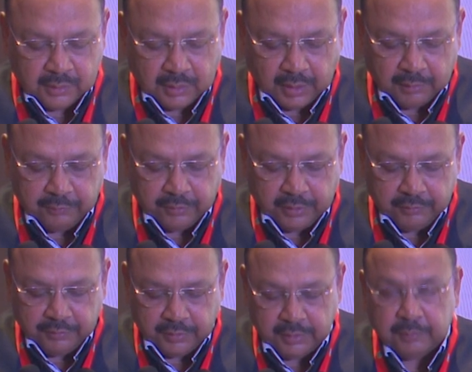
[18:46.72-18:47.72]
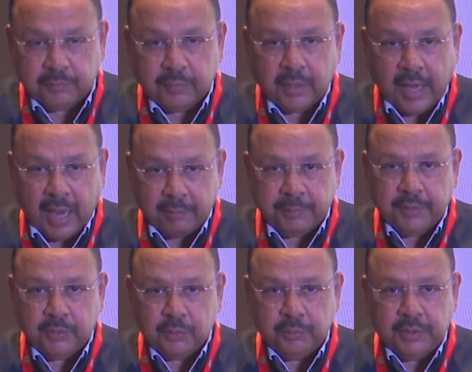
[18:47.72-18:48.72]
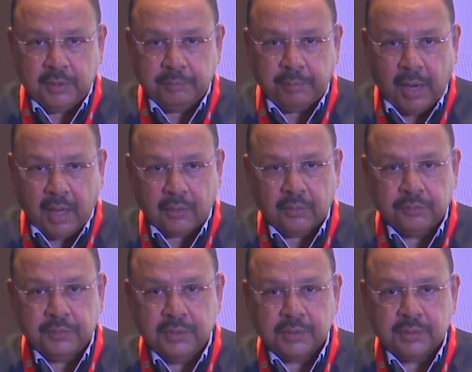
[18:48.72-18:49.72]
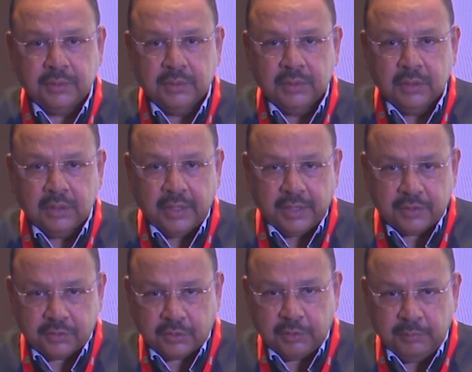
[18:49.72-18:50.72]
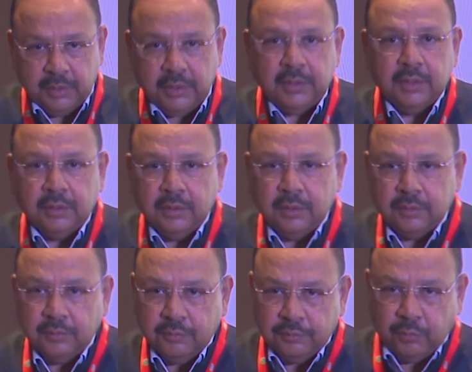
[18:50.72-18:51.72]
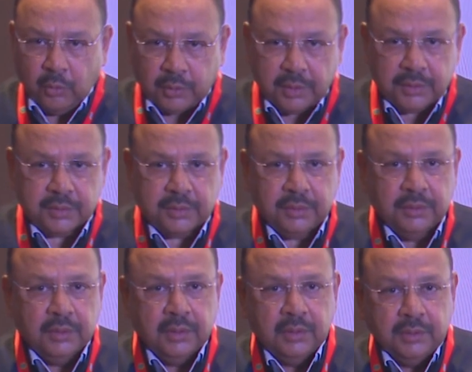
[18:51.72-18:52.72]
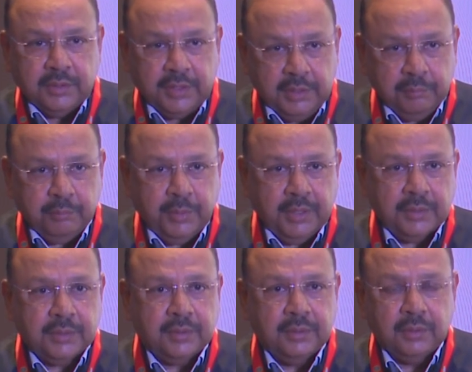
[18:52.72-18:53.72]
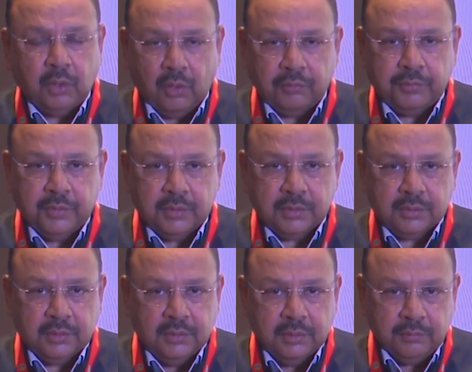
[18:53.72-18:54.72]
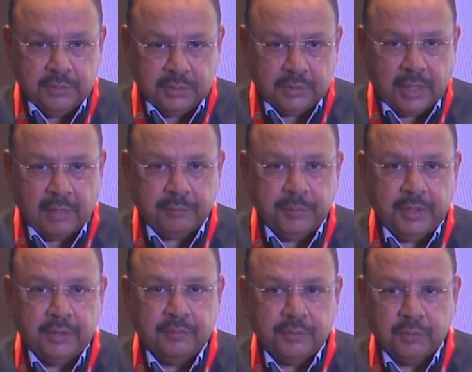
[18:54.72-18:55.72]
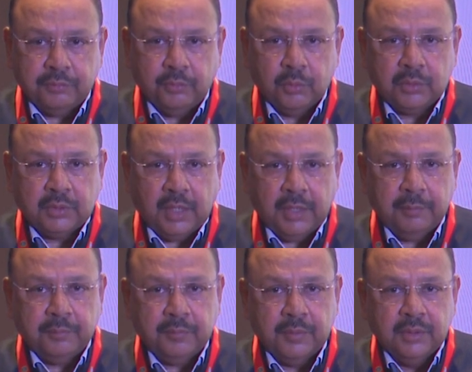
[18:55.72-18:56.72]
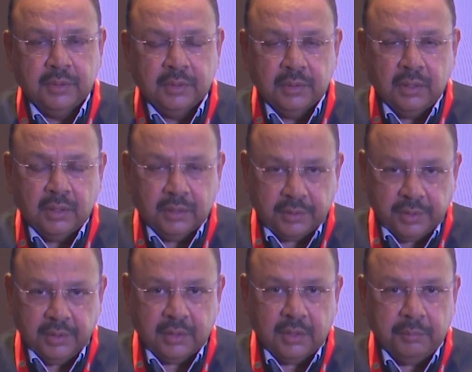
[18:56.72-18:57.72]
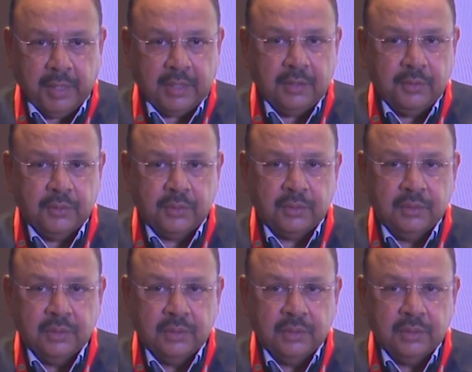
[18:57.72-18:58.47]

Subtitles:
I am very, very happy to be a part of this extremely focused, theme-based conference, which is happening for the fourth time here in Bangalore.